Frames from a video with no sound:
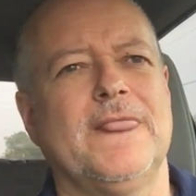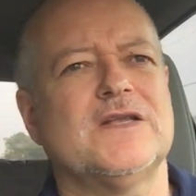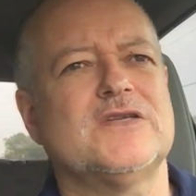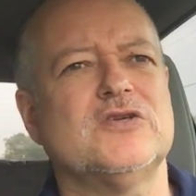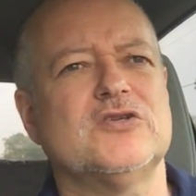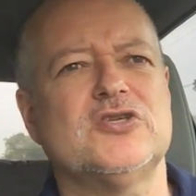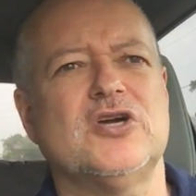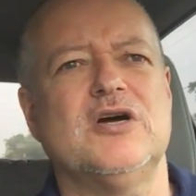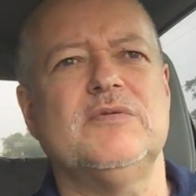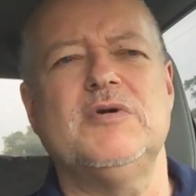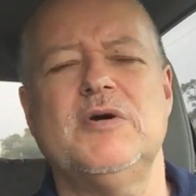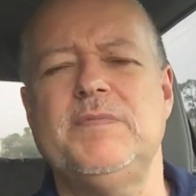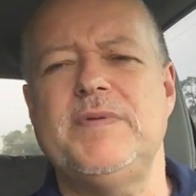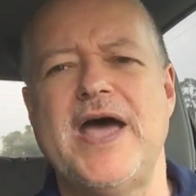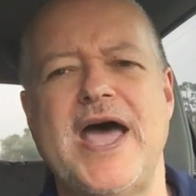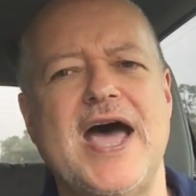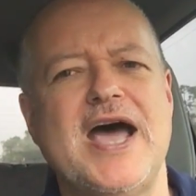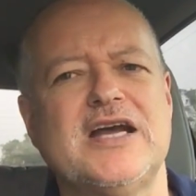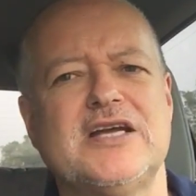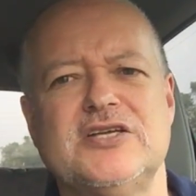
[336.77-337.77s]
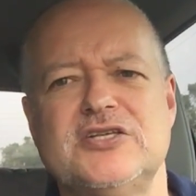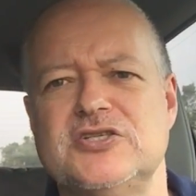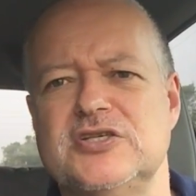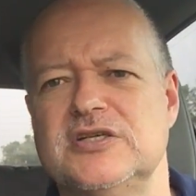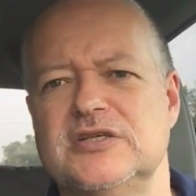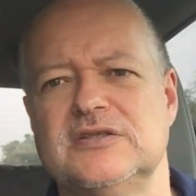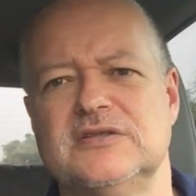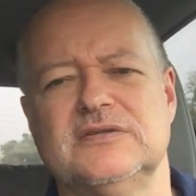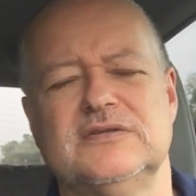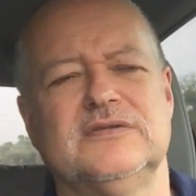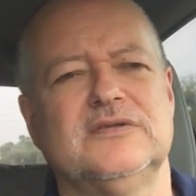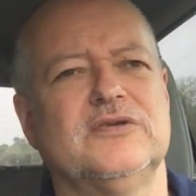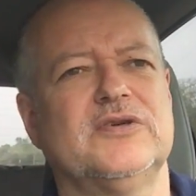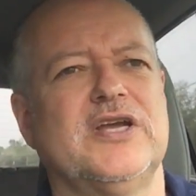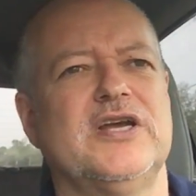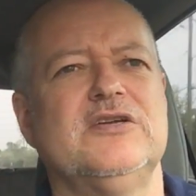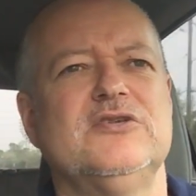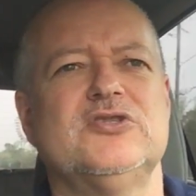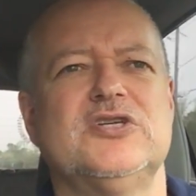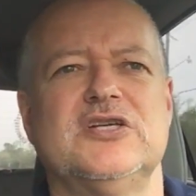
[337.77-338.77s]
So it's all about packaging,
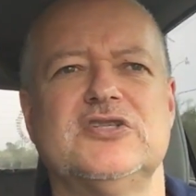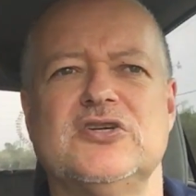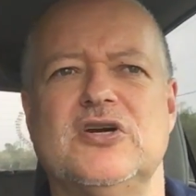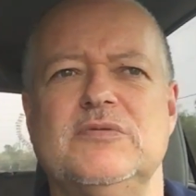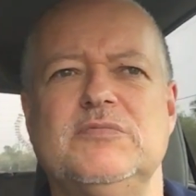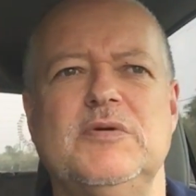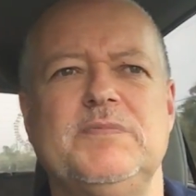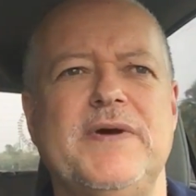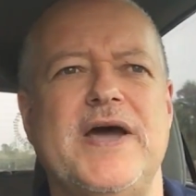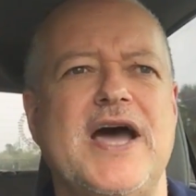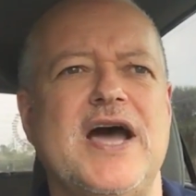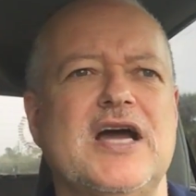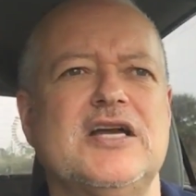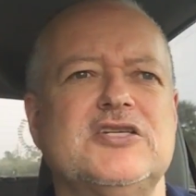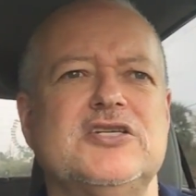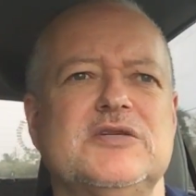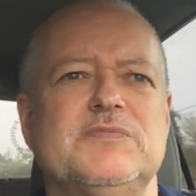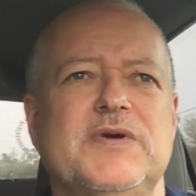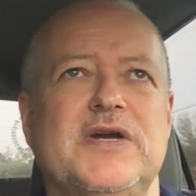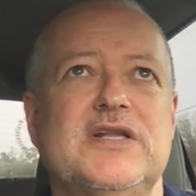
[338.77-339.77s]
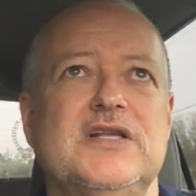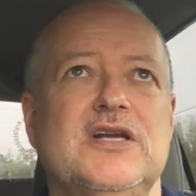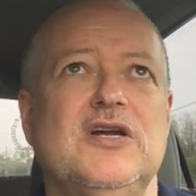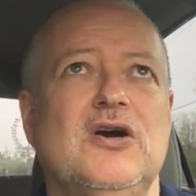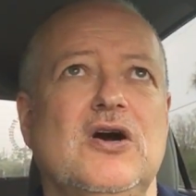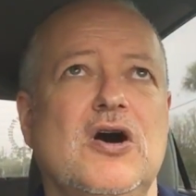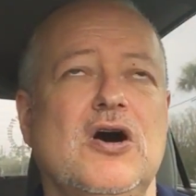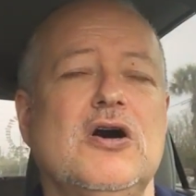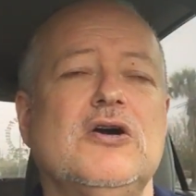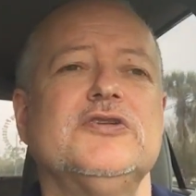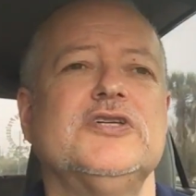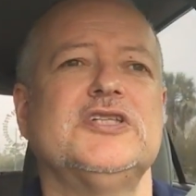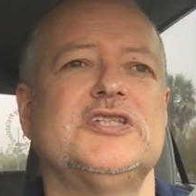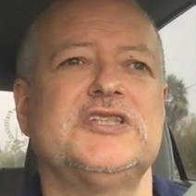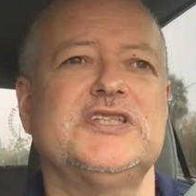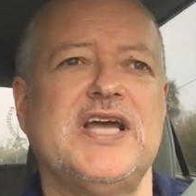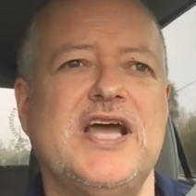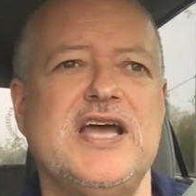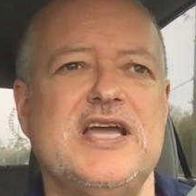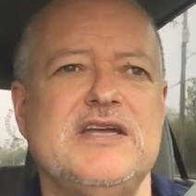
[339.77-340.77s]
okay, understand, it's all about packaging. But all to
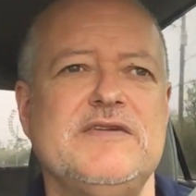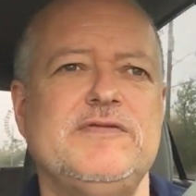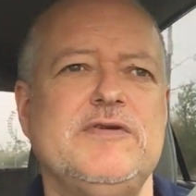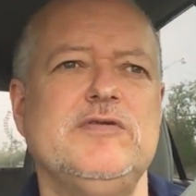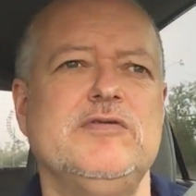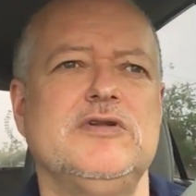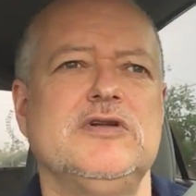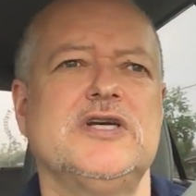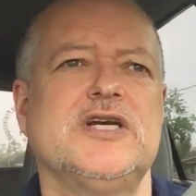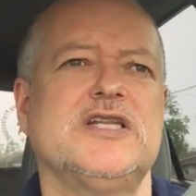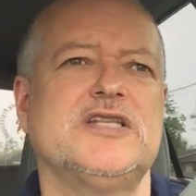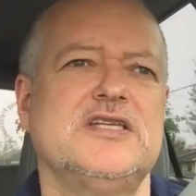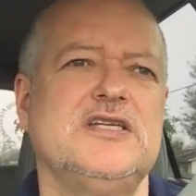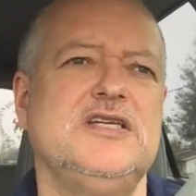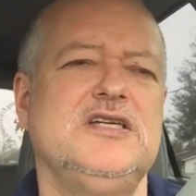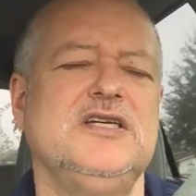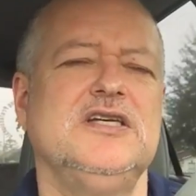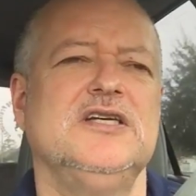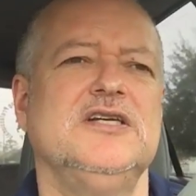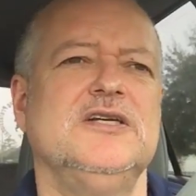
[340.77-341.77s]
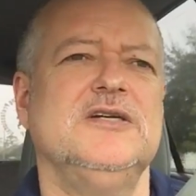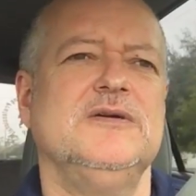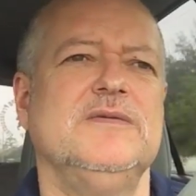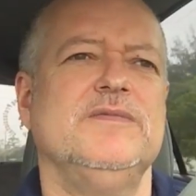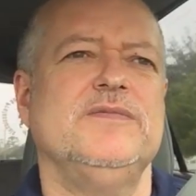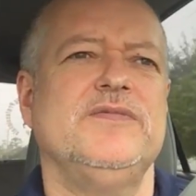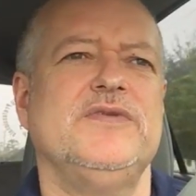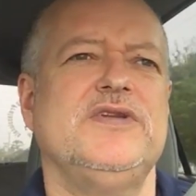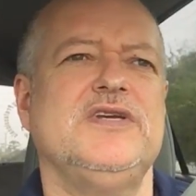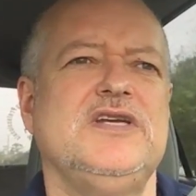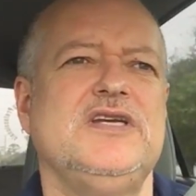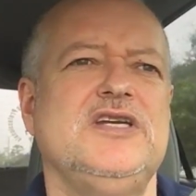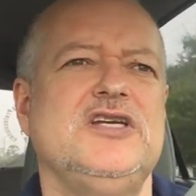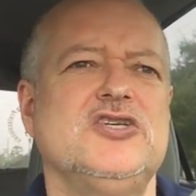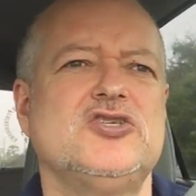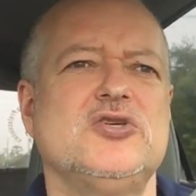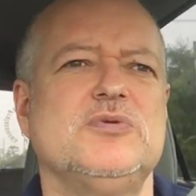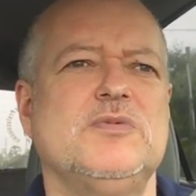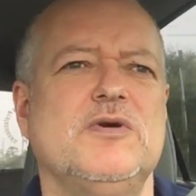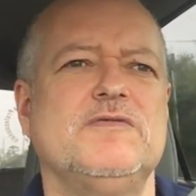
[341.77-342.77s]
say, if you look at the
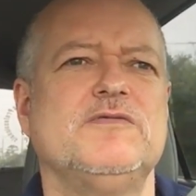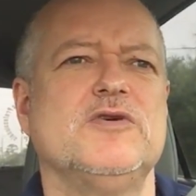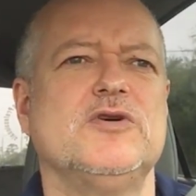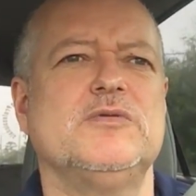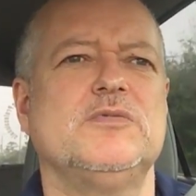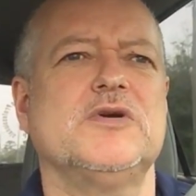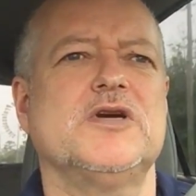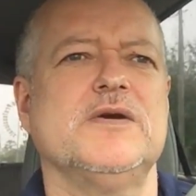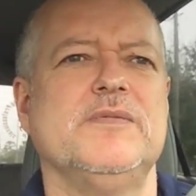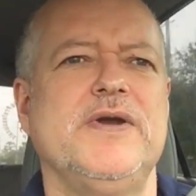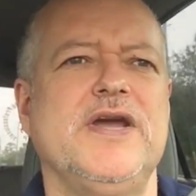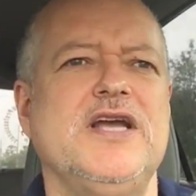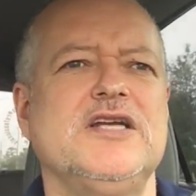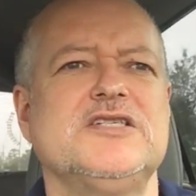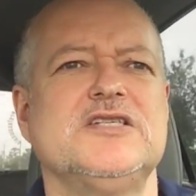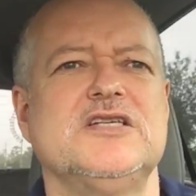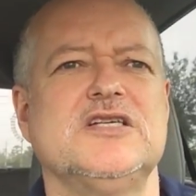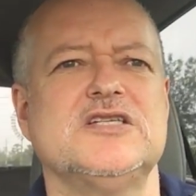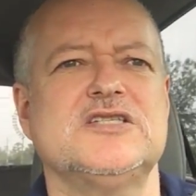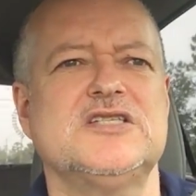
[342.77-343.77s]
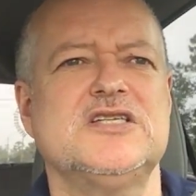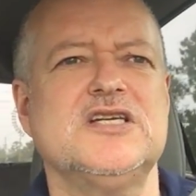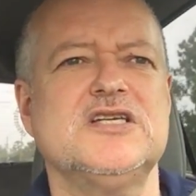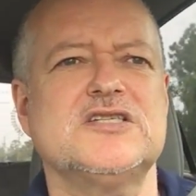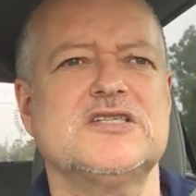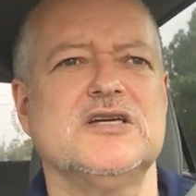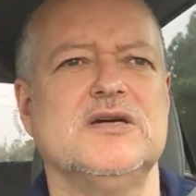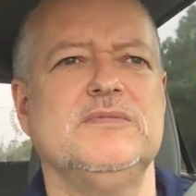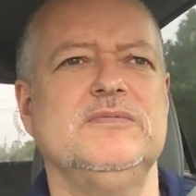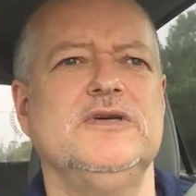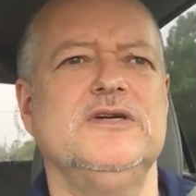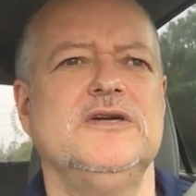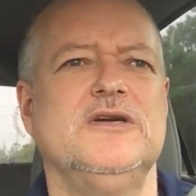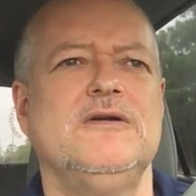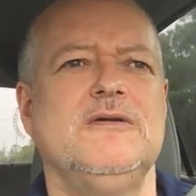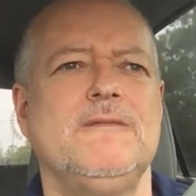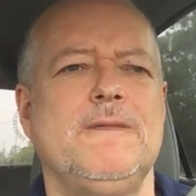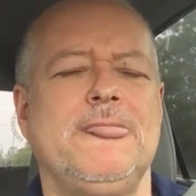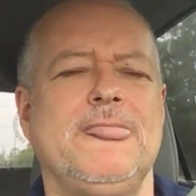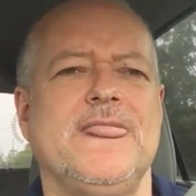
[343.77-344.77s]
issue about verbal commands in this
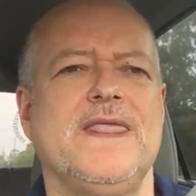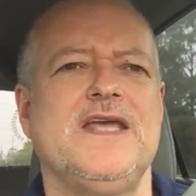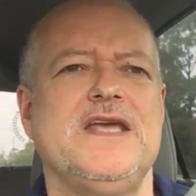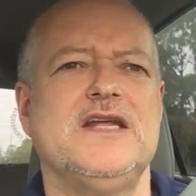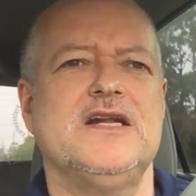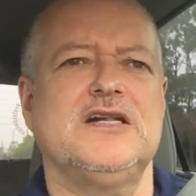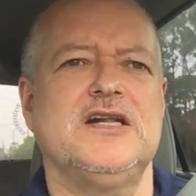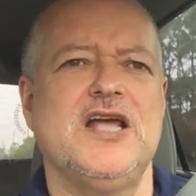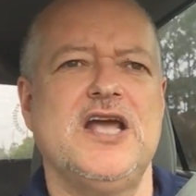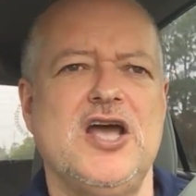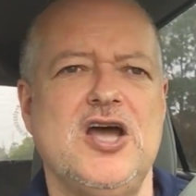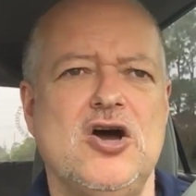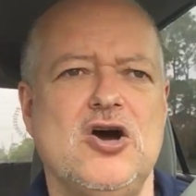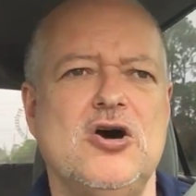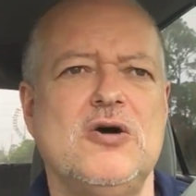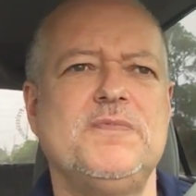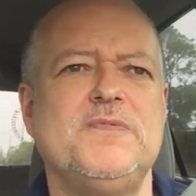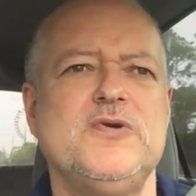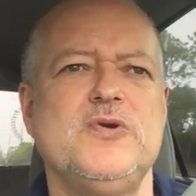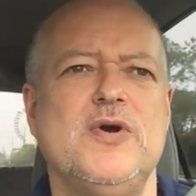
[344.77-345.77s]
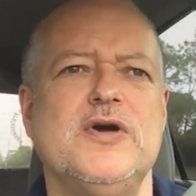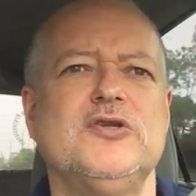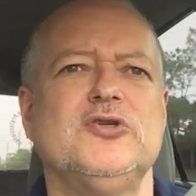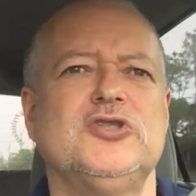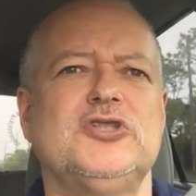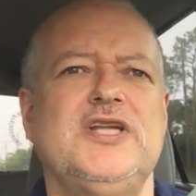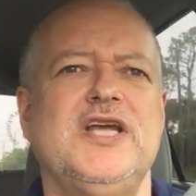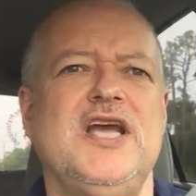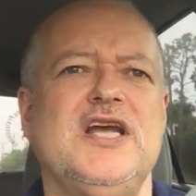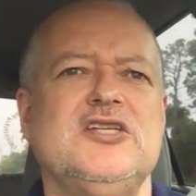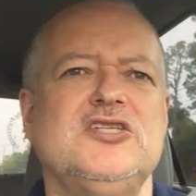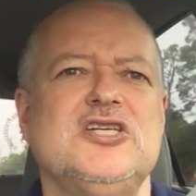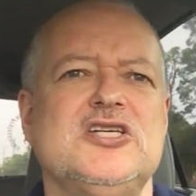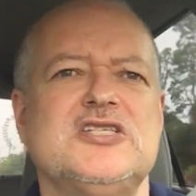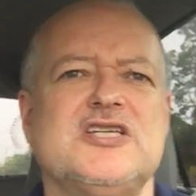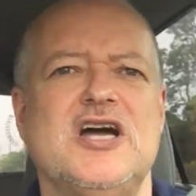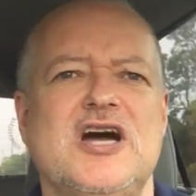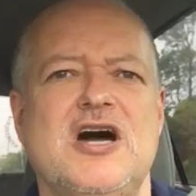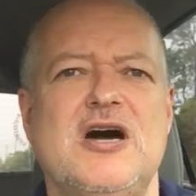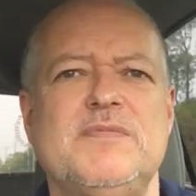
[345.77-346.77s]
system, it'll help you understand
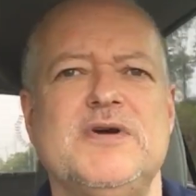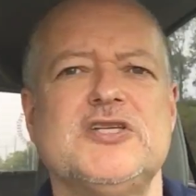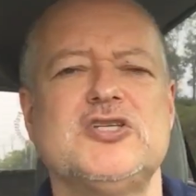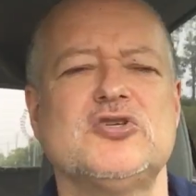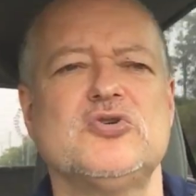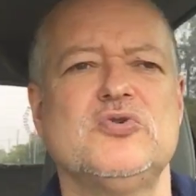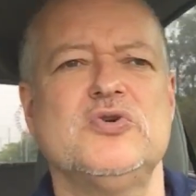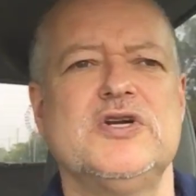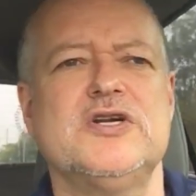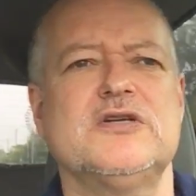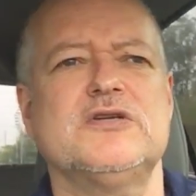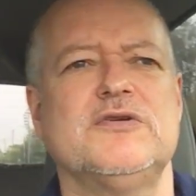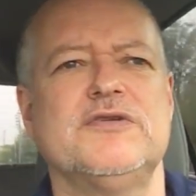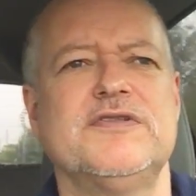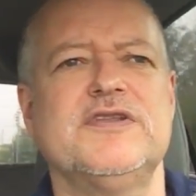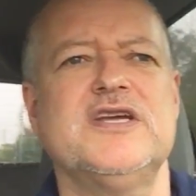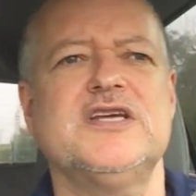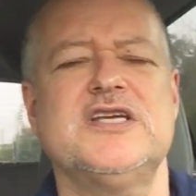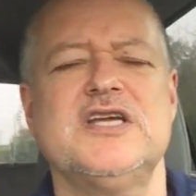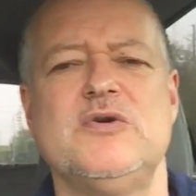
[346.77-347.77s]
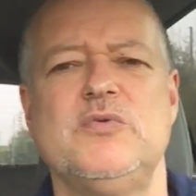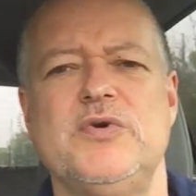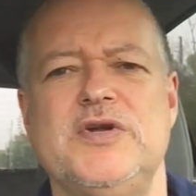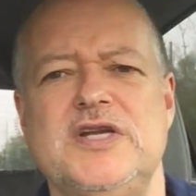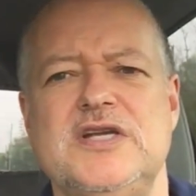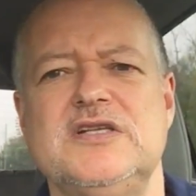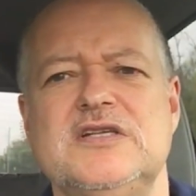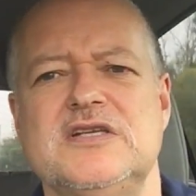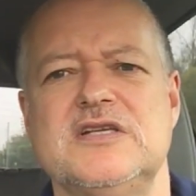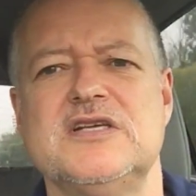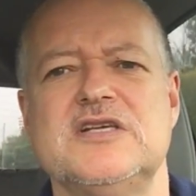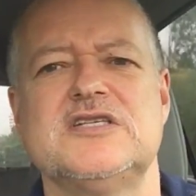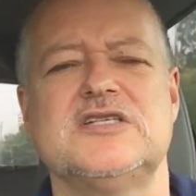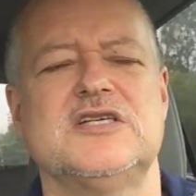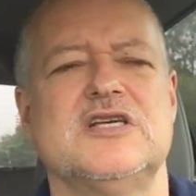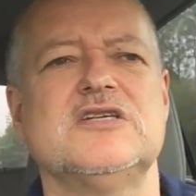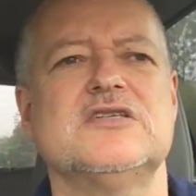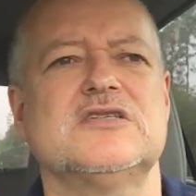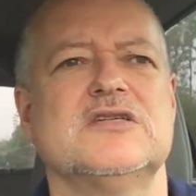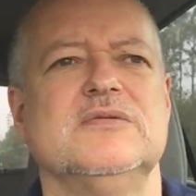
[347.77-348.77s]
just how much critical thinking went into this
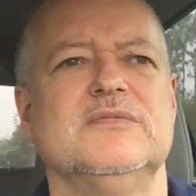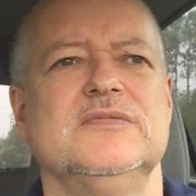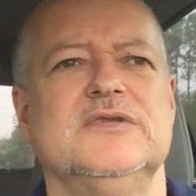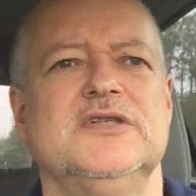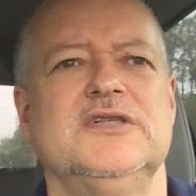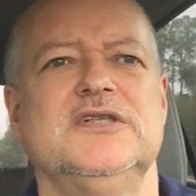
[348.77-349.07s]
system.